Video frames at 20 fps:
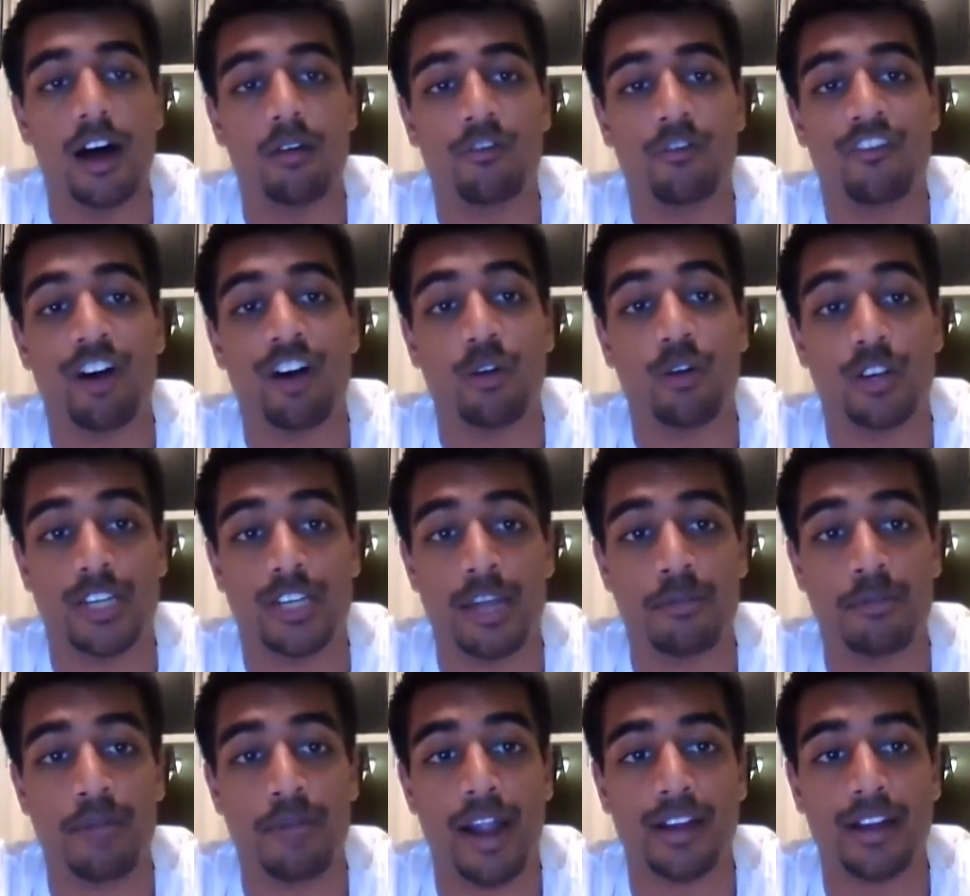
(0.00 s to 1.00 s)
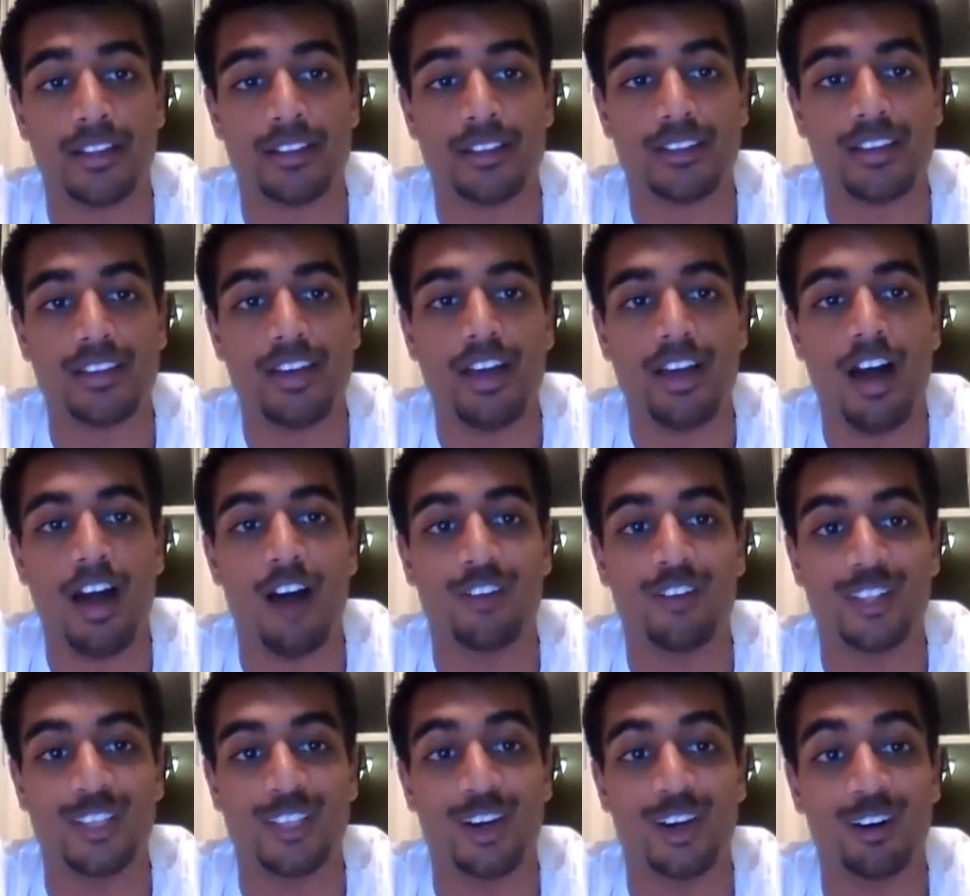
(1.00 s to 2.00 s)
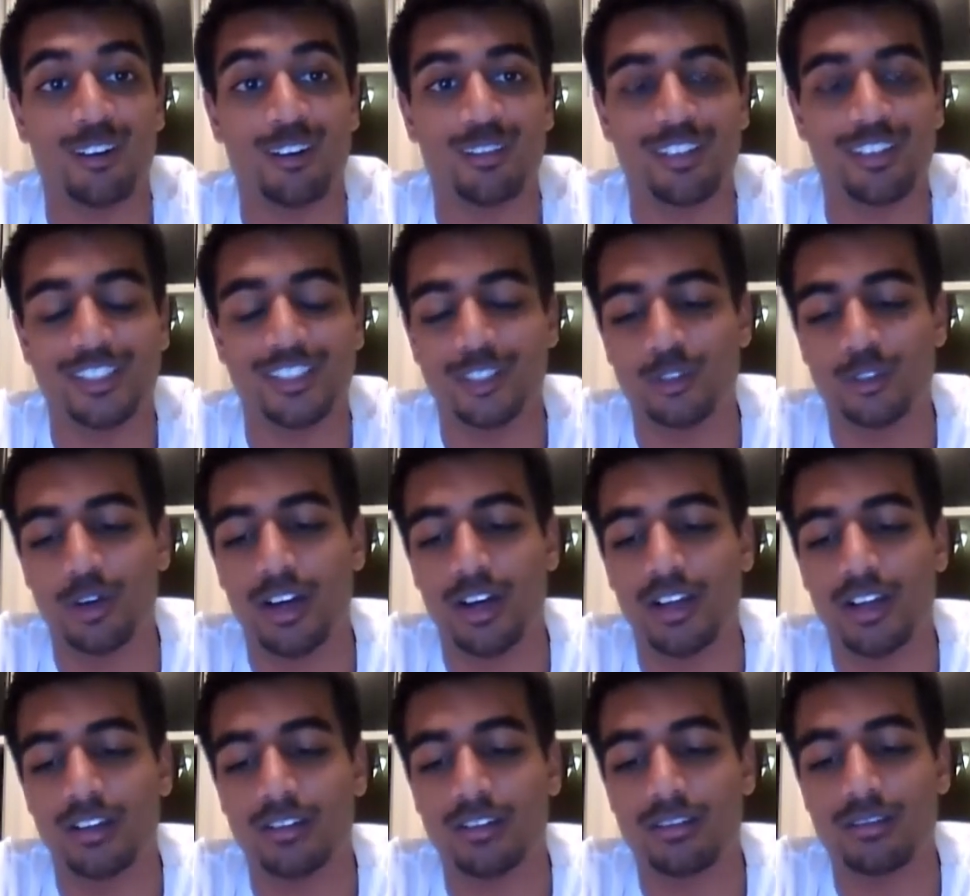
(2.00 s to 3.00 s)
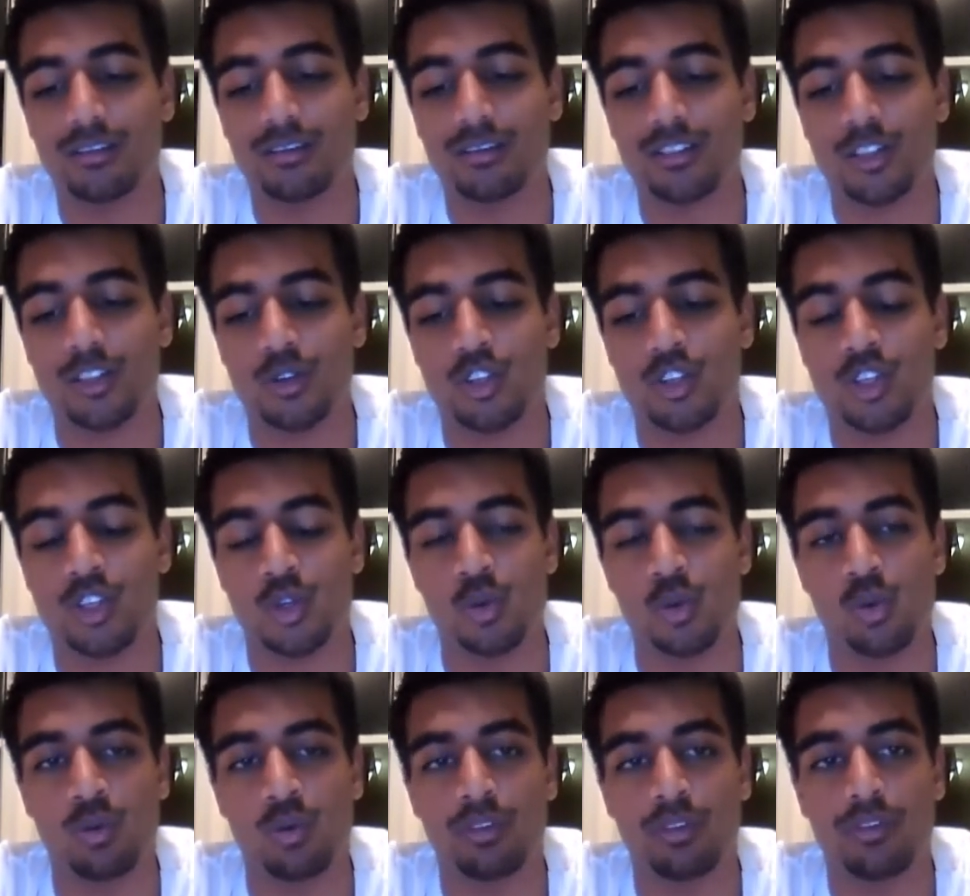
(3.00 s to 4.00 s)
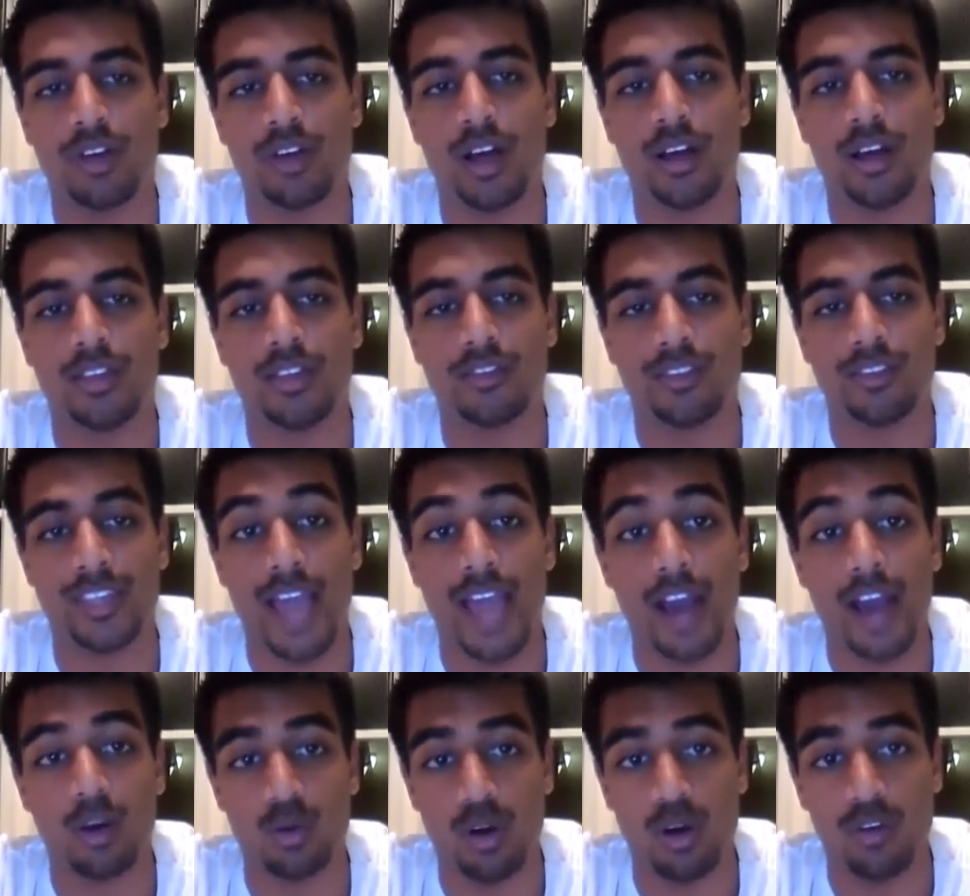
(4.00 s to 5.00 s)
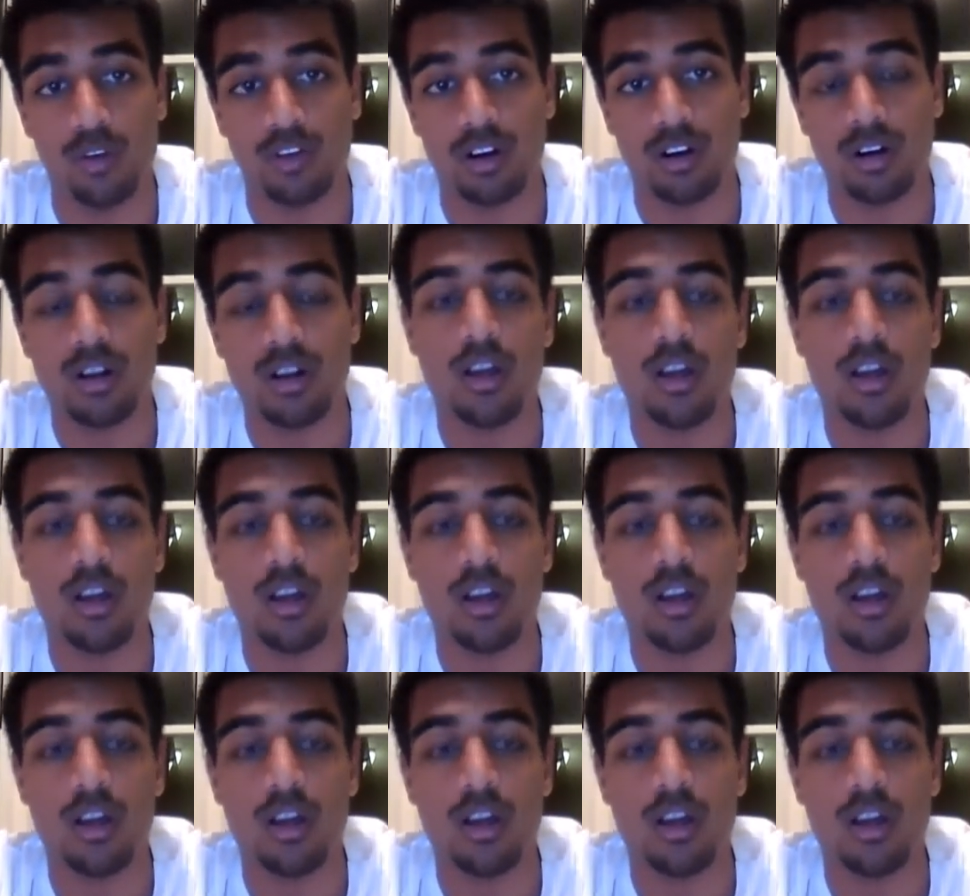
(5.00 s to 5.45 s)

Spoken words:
found 10 patents of its own to sue Yahoo over.